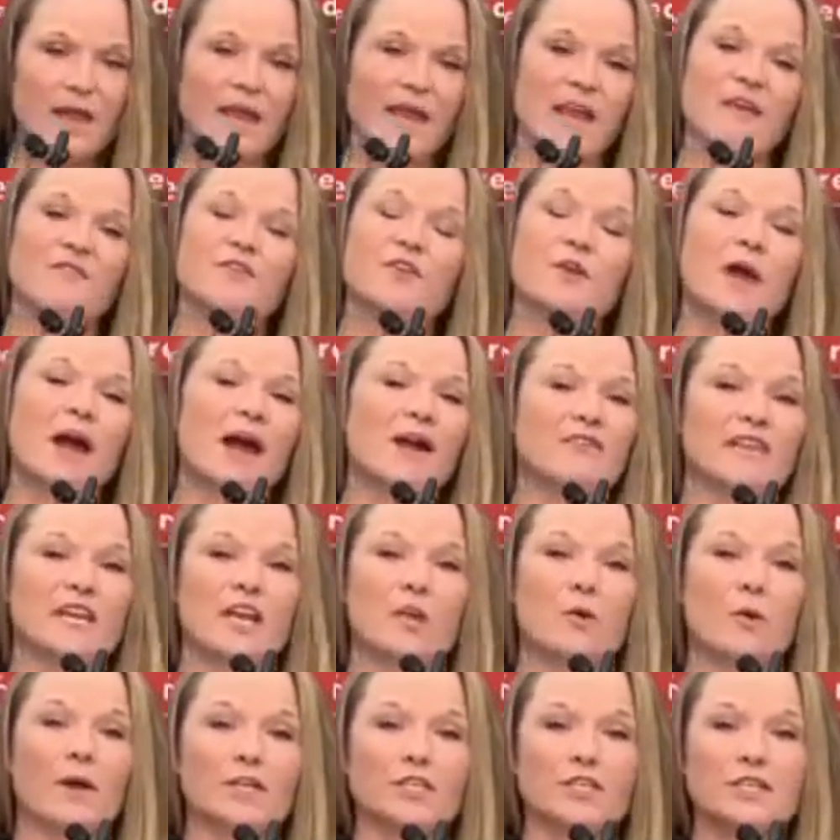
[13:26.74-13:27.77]
If you have any
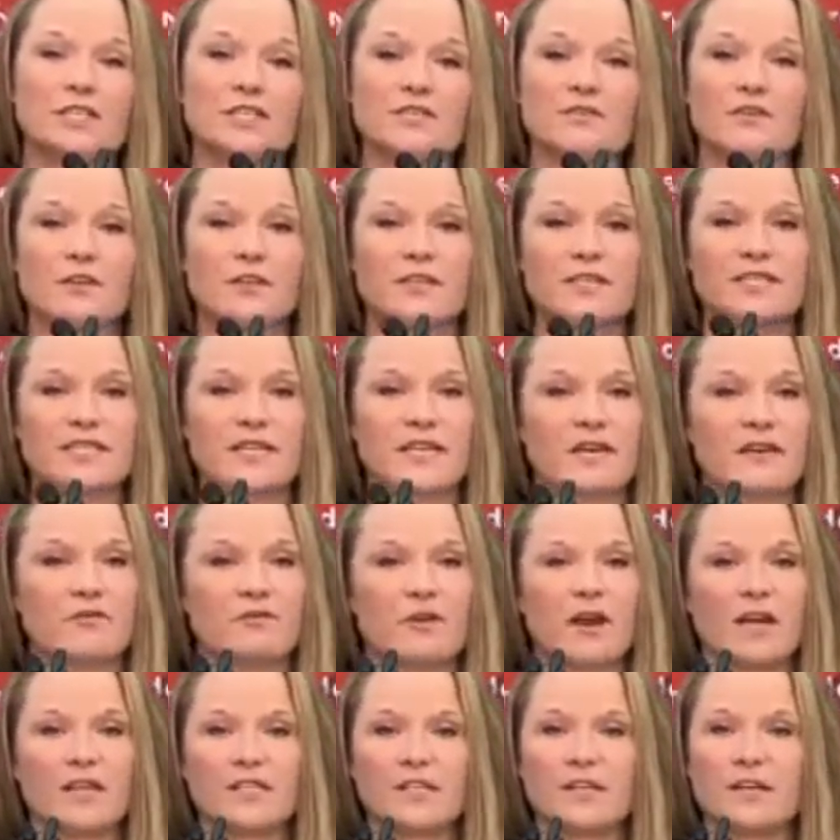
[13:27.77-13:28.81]
questions for the City of
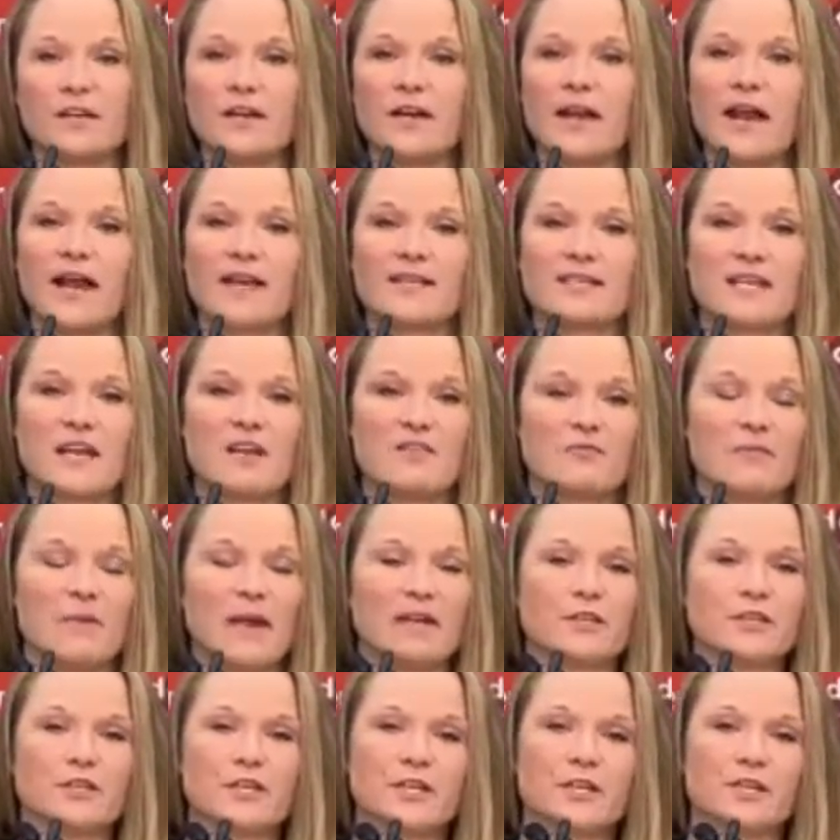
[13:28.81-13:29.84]
Red Deer, as I've
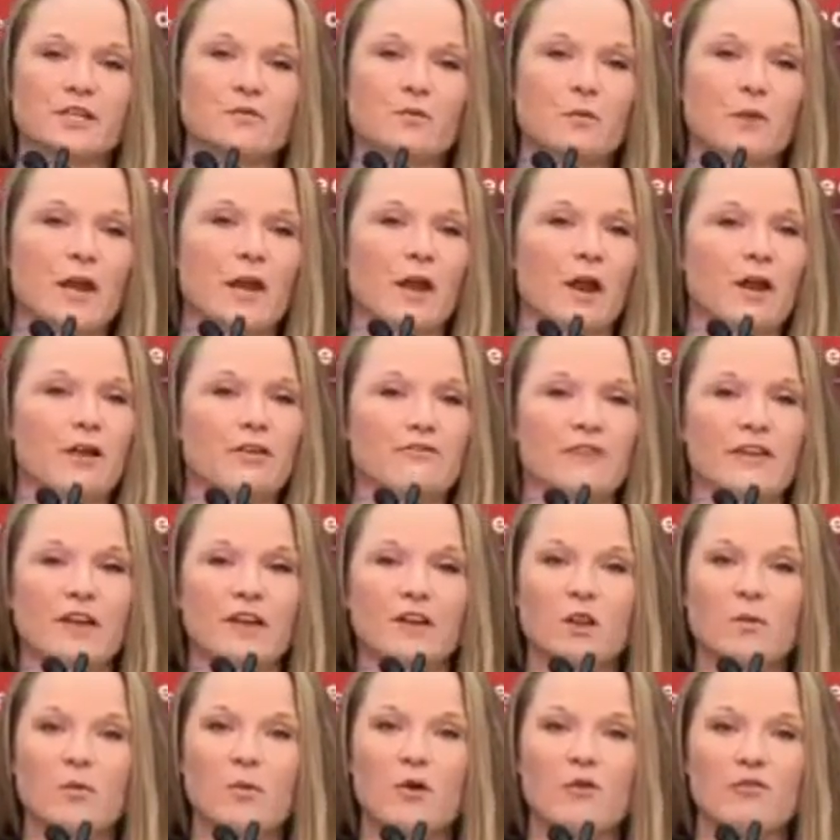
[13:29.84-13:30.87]
mentioned, we are
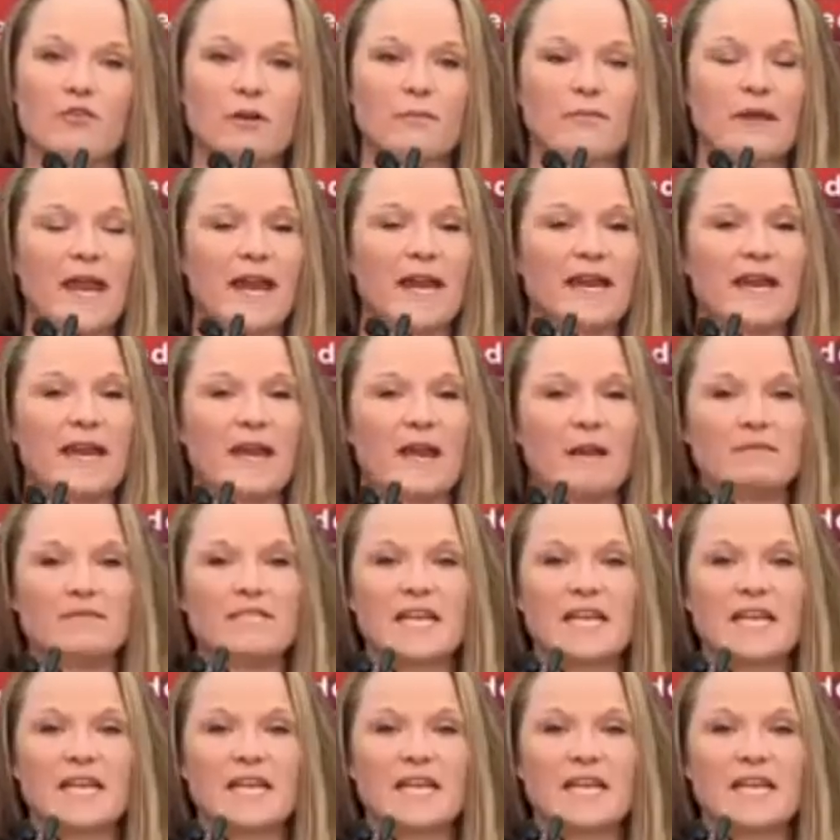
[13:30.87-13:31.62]
available from 8 a.m.